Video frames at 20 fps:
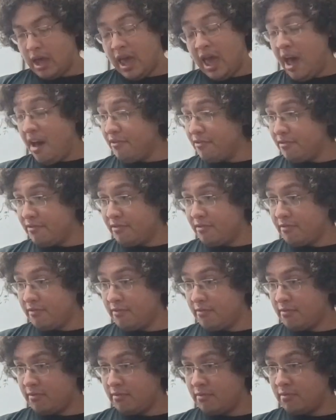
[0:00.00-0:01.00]
F,
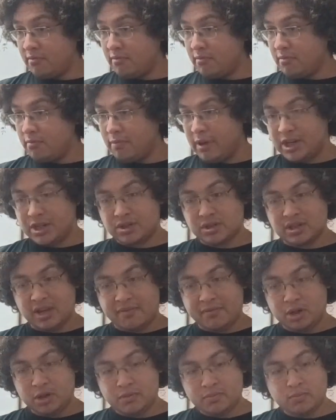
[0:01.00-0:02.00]
major
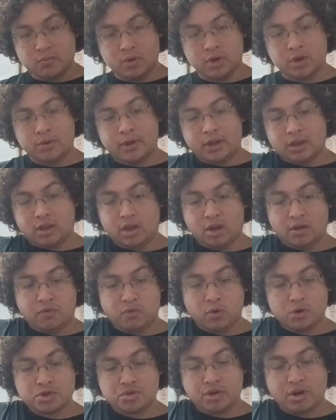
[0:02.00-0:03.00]
7. We're doing the
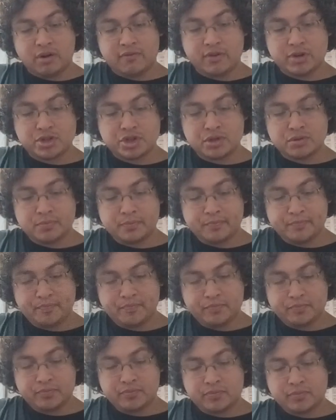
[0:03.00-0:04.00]
4-string version.
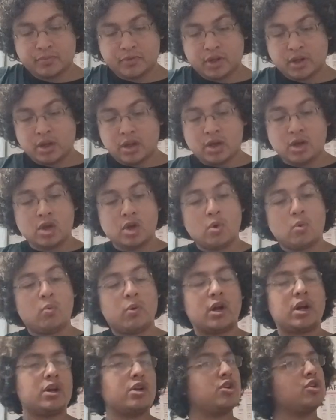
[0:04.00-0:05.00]

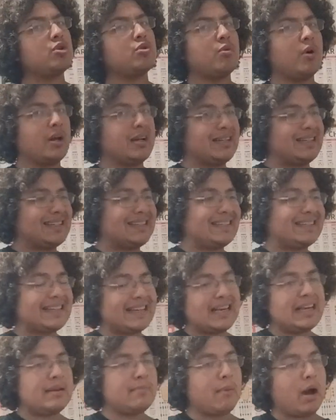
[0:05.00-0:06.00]
We're going to do a
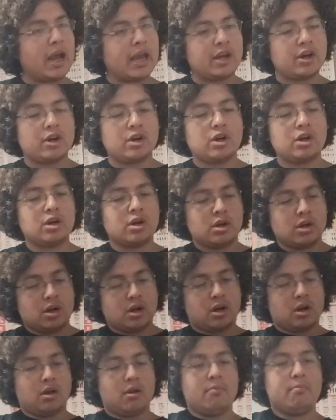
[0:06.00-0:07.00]
D minor,
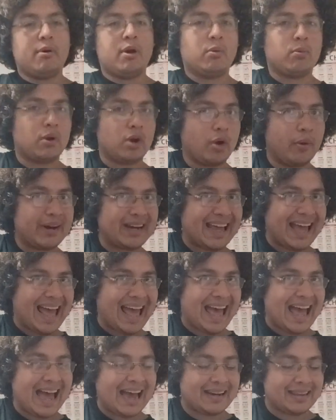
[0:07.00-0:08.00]
but we're going
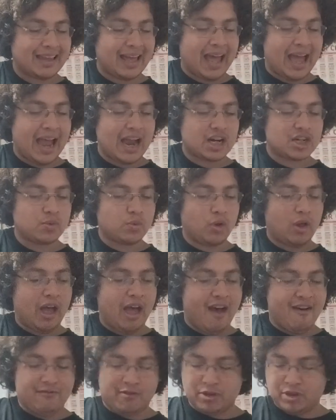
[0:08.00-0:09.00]
to add the actual
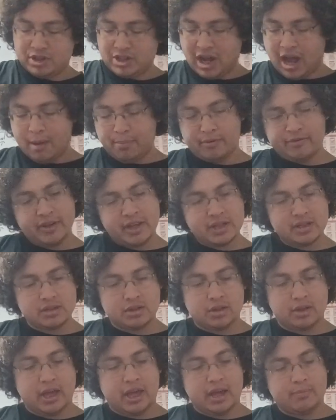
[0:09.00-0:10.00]
F on the top of it,
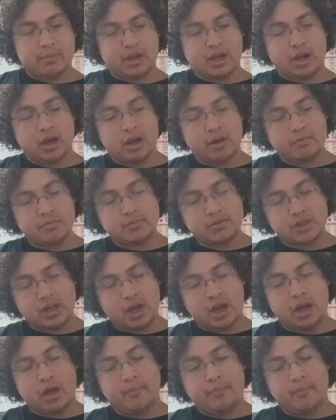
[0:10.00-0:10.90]
so that becomes